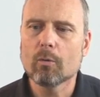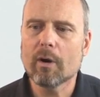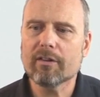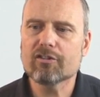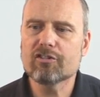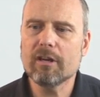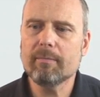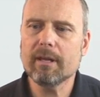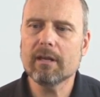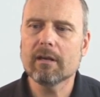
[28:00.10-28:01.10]
whether she
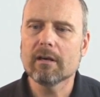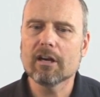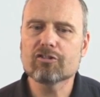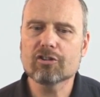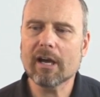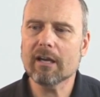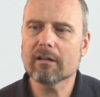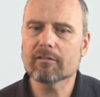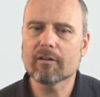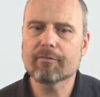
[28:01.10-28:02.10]
be a
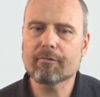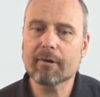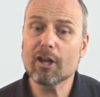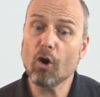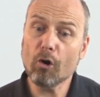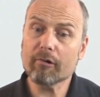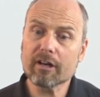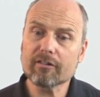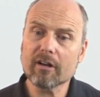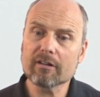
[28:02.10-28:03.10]
child of 3 or an
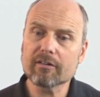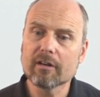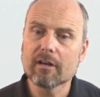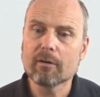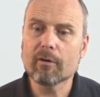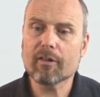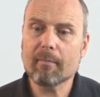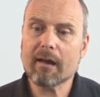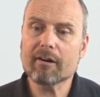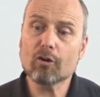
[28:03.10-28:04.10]
adult, whether
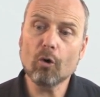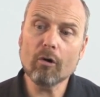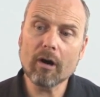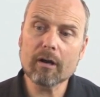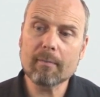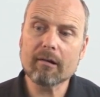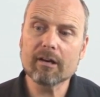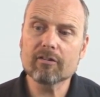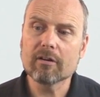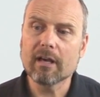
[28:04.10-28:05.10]
married or
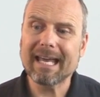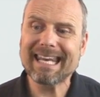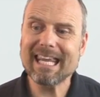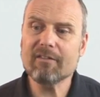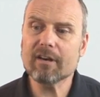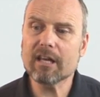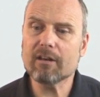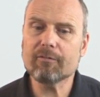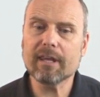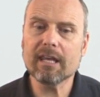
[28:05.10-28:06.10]
unmarried, and even
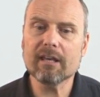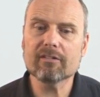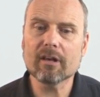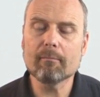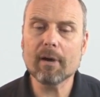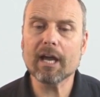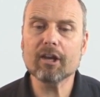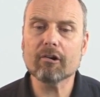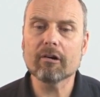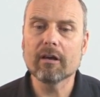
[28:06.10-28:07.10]
if he is a
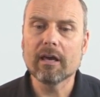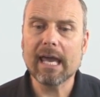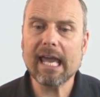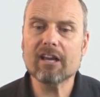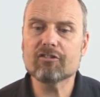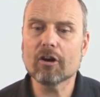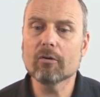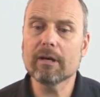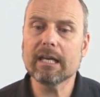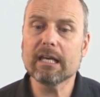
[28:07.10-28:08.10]
minor aged
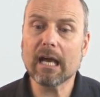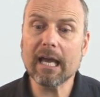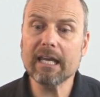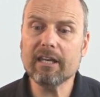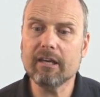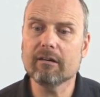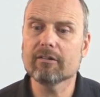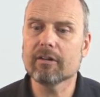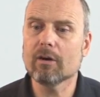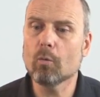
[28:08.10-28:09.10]
only 9
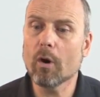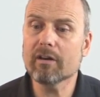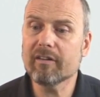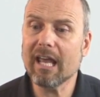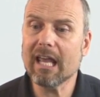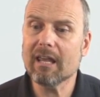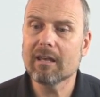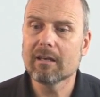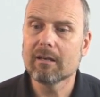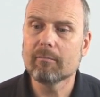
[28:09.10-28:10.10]
years and 1 day,
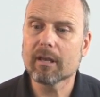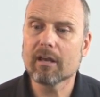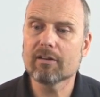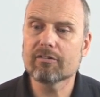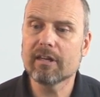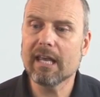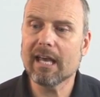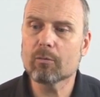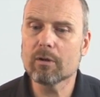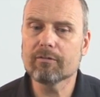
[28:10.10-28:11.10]
because he
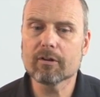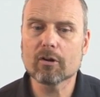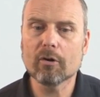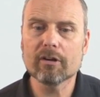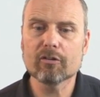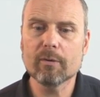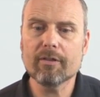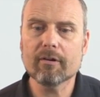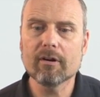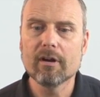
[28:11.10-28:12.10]
had willful coitus
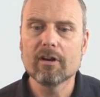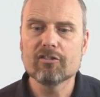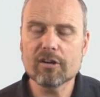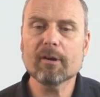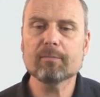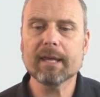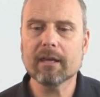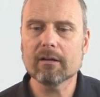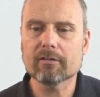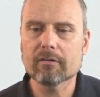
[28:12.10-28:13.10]
with her, she must be
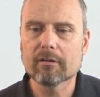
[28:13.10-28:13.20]
killed,